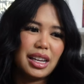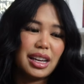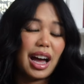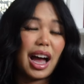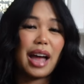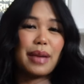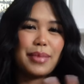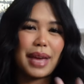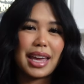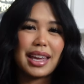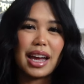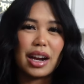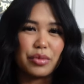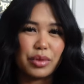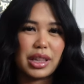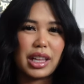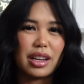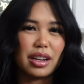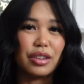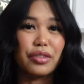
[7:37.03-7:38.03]
I may get
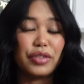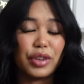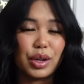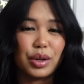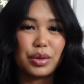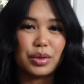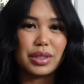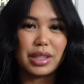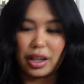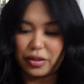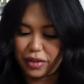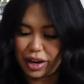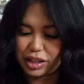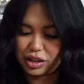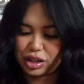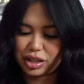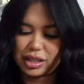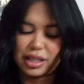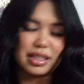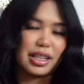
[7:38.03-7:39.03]
really confused if I
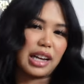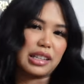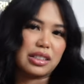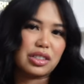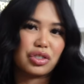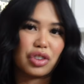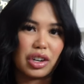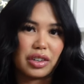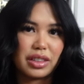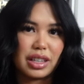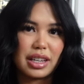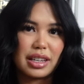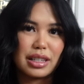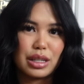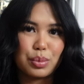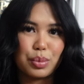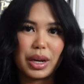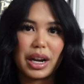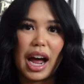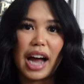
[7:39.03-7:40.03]
just decide to start these,
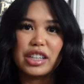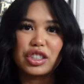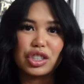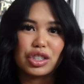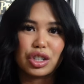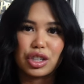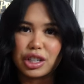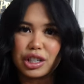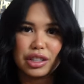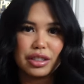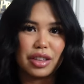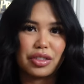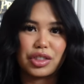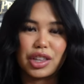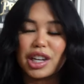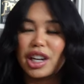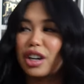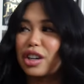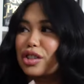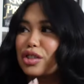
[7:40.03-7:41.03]
but I just heard that
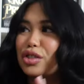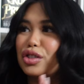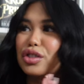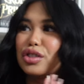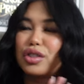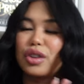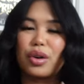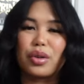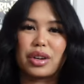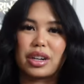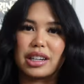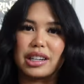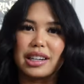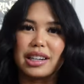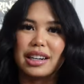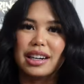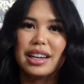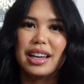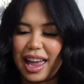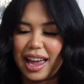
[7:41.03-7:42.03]
they are so
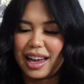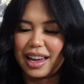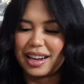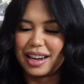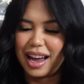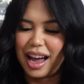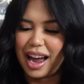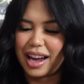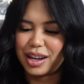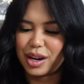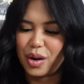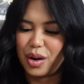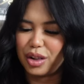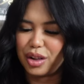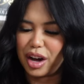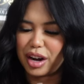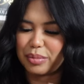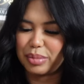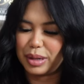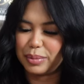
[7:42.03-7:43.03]
good. And I know a
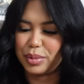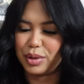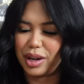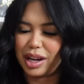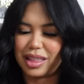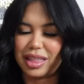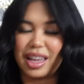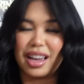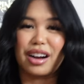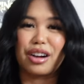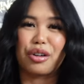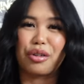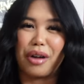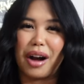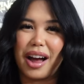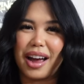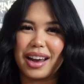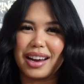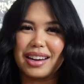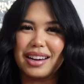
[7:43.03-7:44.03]
lot of people, I think,
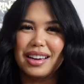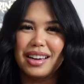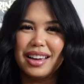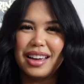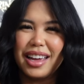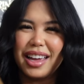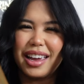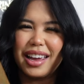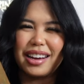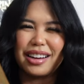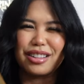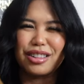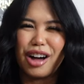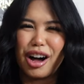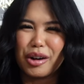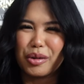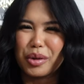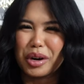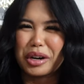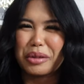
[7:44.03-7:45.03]
cried in
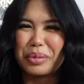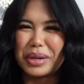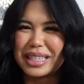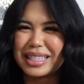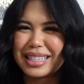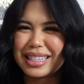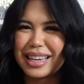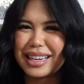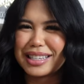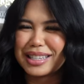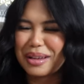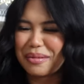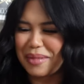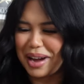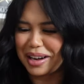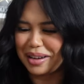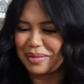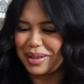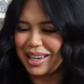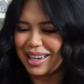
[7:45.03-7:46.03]
Clockwork Princess, it might
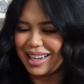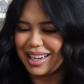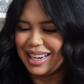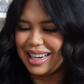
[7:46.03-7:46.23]
have been.